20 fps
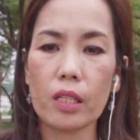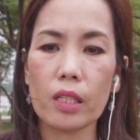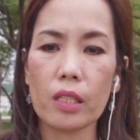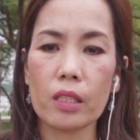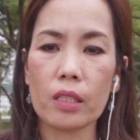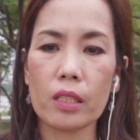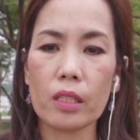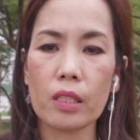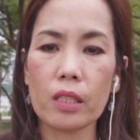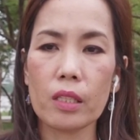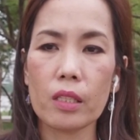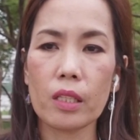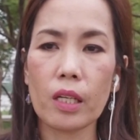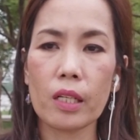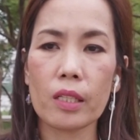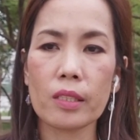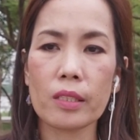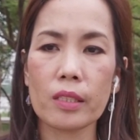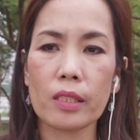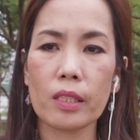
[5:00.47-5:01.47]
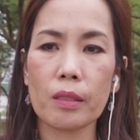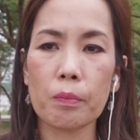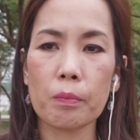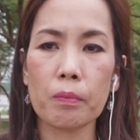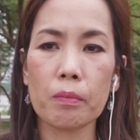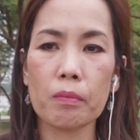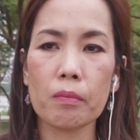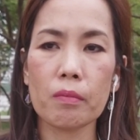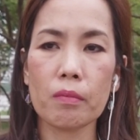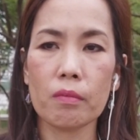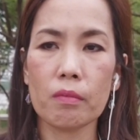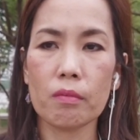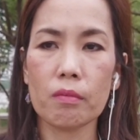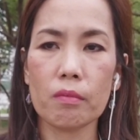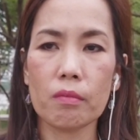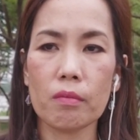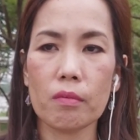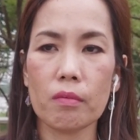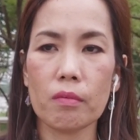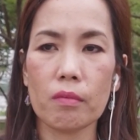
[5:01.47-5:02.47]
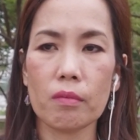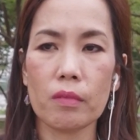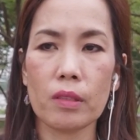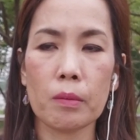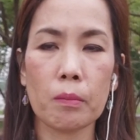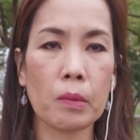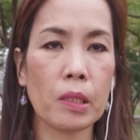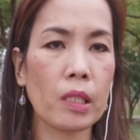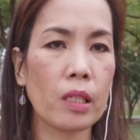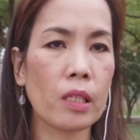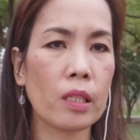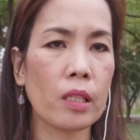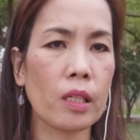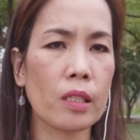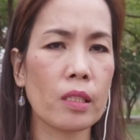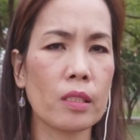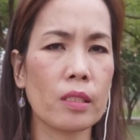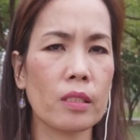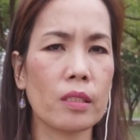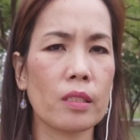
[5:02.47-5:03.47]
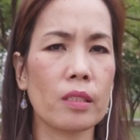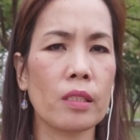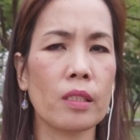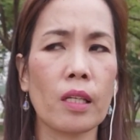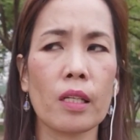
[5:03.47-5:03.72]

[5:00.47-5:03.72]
And then I skipped the meeting next the